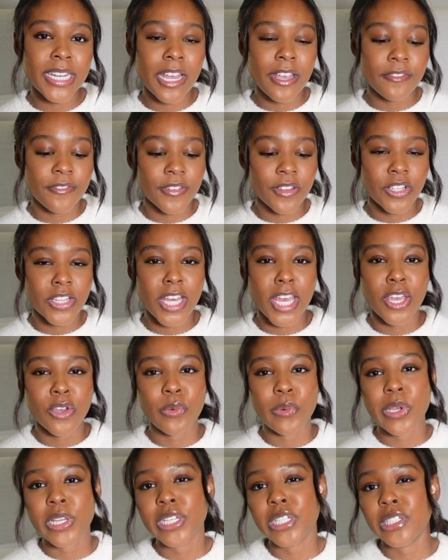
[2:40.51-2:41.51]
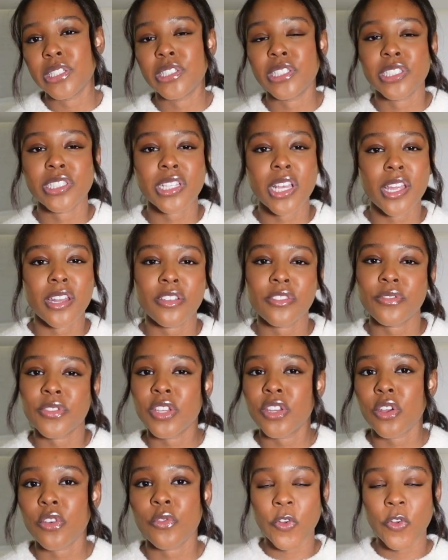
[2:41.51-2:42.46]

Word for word: I feel like we just kind of, you know,